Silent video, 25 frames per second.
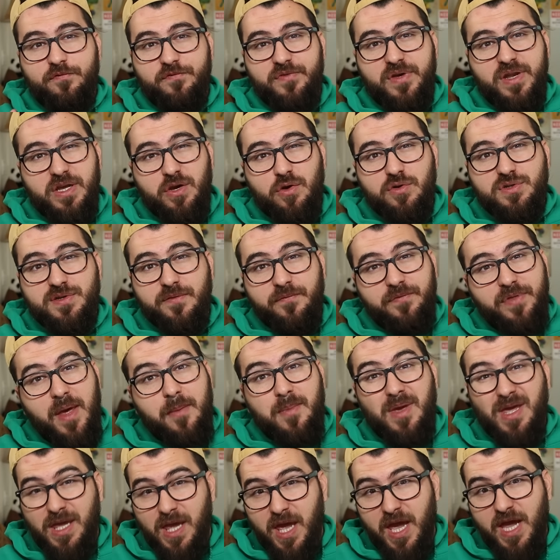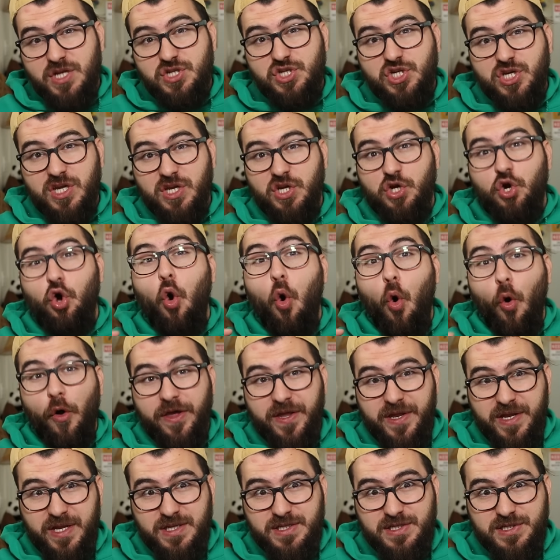videos of them engaging in
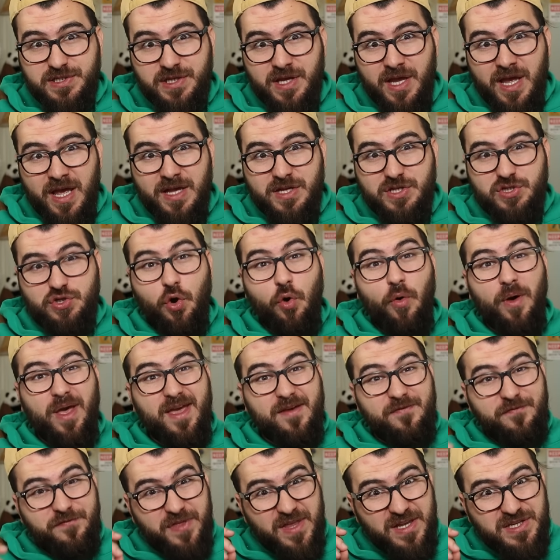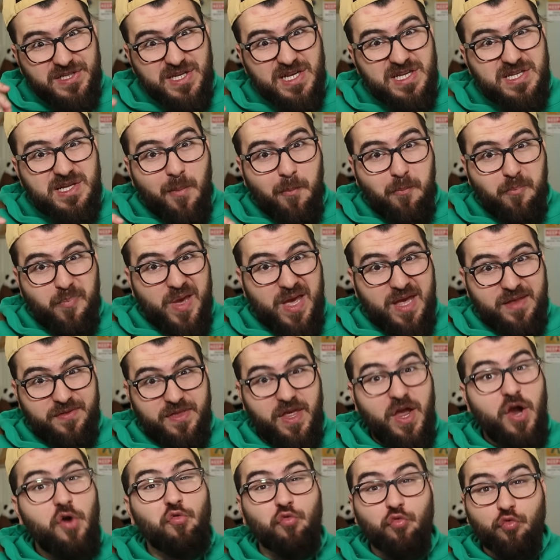coitus so if this is a bit,
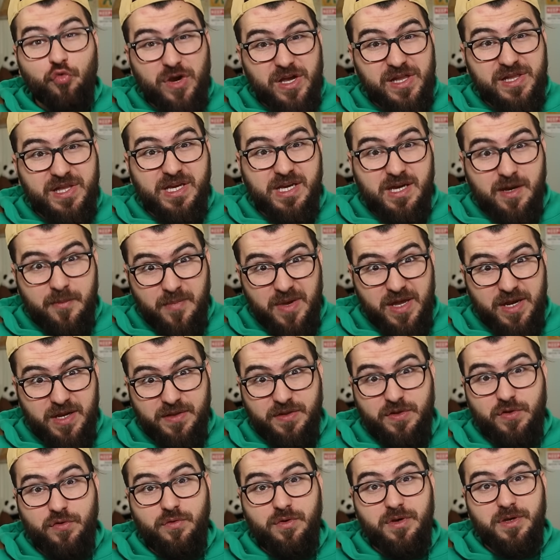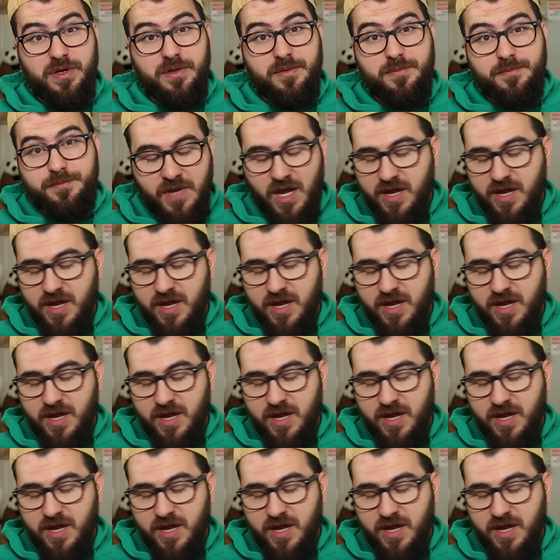they're really committed to it.